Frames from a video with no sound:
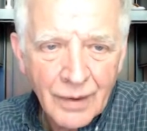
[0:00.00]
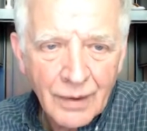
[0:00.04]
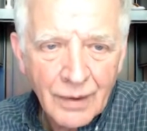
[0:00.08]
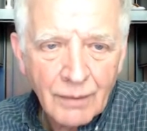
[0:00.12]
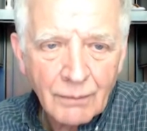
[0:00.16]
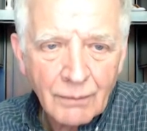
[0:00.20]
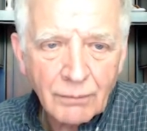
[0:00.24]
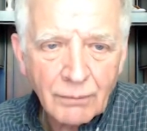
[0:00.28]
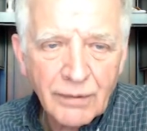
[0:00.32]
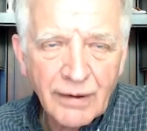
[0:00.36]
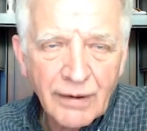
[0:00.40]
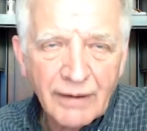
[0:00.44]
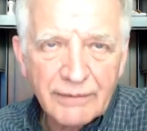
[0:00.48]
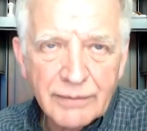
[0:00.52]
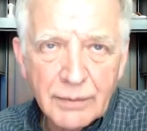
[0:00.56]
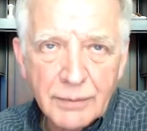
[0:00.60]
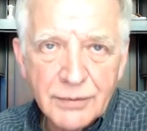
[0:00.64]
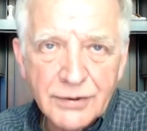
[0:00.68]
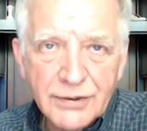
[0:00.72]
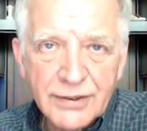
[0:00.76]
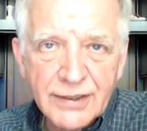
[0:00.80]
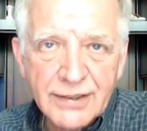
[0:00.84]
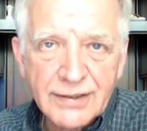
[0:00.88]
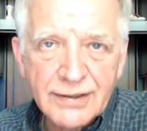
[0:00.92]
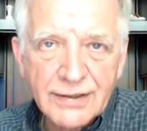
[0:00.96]
Proverbs
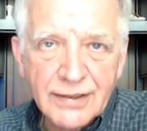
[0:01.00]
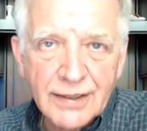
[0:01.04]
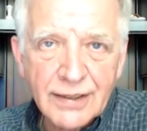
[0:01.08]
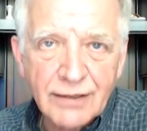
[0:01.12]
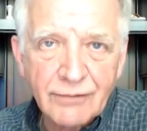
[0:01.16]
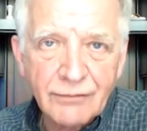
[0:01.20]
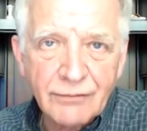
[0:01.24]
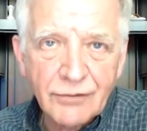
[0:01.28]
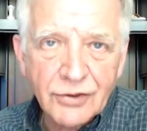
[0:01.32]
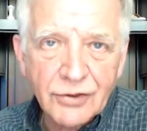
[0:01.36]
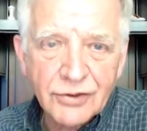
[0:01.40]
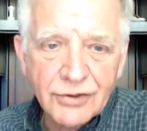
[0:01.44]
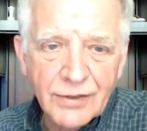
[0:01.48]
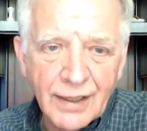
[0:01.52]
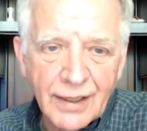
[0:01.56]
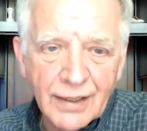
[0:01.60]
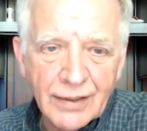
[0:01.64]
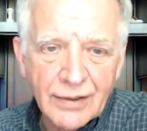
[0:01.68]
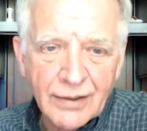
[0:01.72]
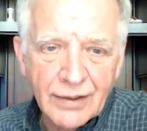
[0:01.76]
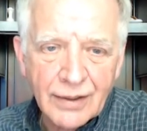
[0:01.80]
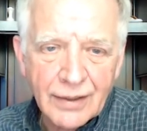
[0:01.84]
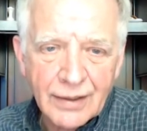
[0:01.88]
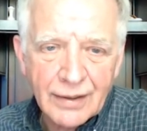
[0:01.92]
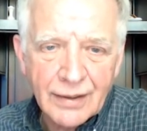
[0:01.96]
16, verse
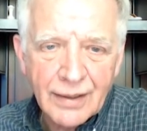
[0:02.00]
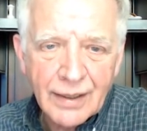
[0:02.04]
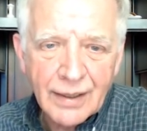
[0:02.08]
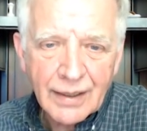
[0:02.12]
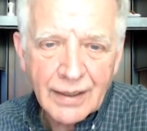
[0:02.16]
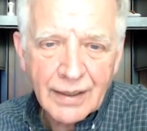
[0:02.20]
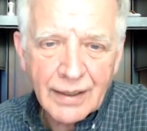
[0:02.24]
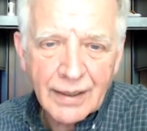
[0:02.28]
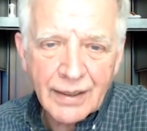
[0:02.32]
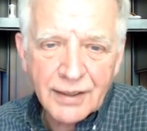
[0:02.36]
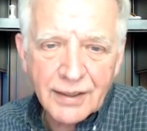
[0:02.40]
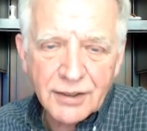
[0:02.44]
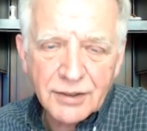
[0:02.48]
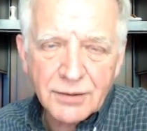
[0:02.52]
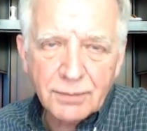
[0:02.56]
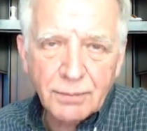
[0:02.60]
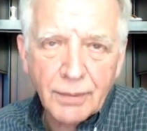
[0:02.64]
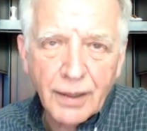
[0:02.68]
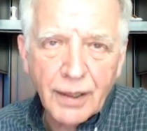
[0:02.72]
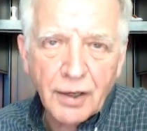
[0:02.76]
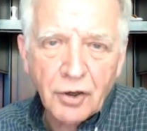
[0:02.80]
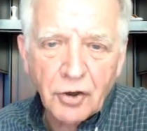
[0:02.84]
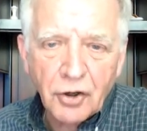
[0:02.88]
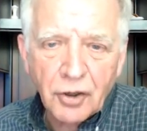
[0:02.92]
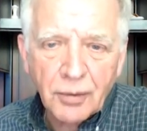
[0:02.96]
19 It is
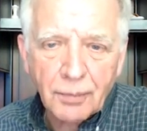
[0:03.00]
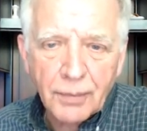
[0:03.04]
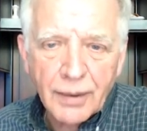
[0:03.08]
better to be